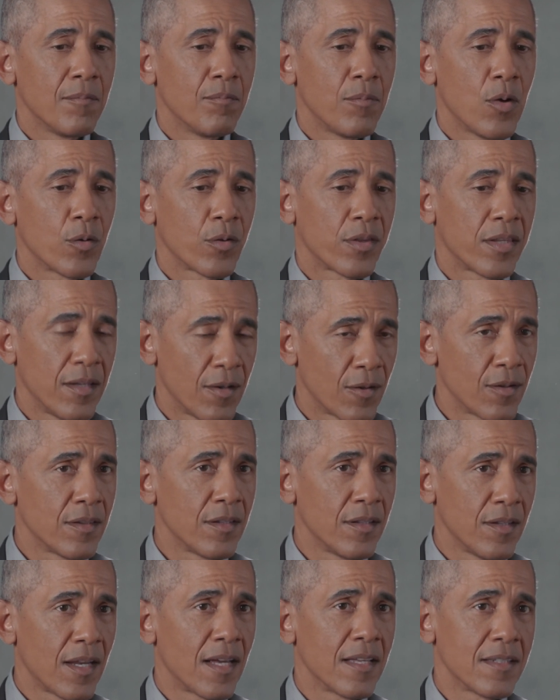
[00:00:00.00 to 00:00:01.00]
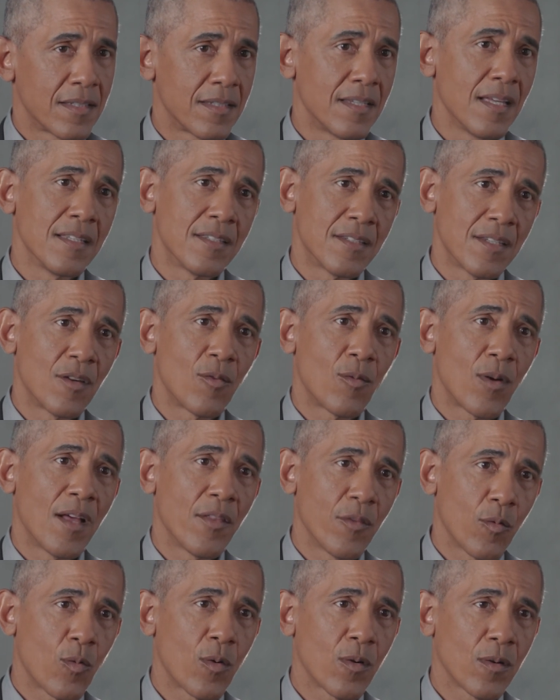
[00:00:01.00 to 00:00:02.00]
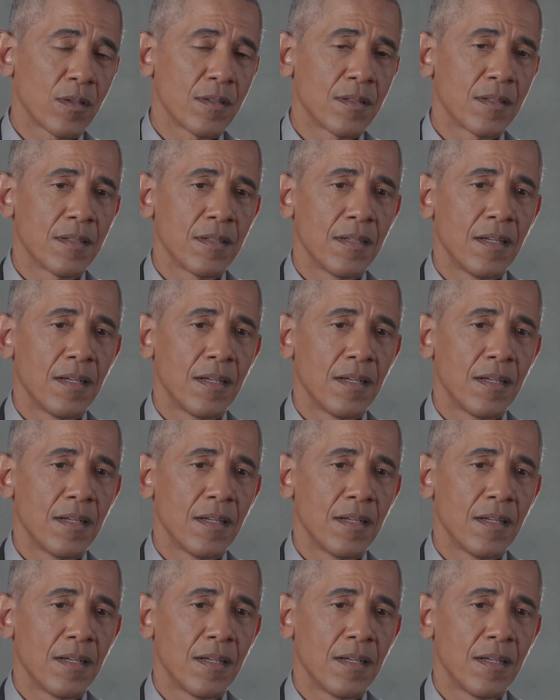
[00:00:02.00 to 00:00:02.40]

both here in the United States and around the world.